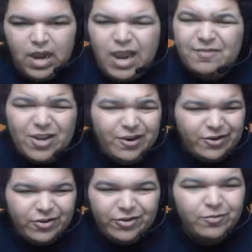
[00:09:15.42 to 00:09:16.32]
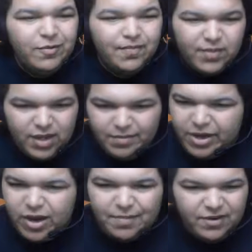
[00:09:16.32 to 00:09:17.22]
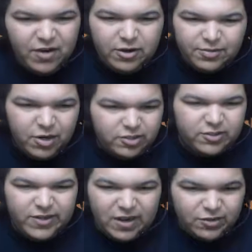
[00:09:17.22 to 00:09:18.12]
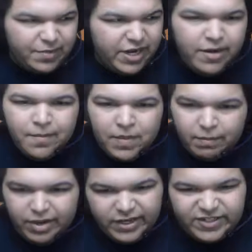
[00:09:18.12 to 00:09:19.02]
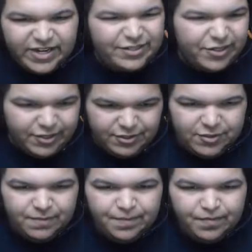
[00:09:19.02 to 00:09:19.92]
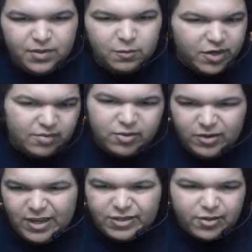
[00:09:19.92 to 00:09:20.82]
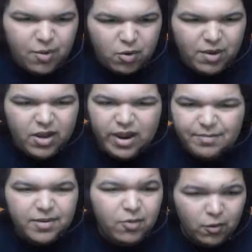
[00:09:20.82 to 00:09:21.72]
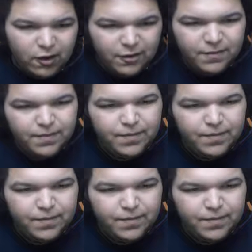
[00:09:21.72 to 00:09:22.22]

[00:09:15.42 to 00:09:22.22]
I have to hand it to you. It may not be very smart to challenge me, but it takes guts. When it comes to an electric Pokemon, I'm number one.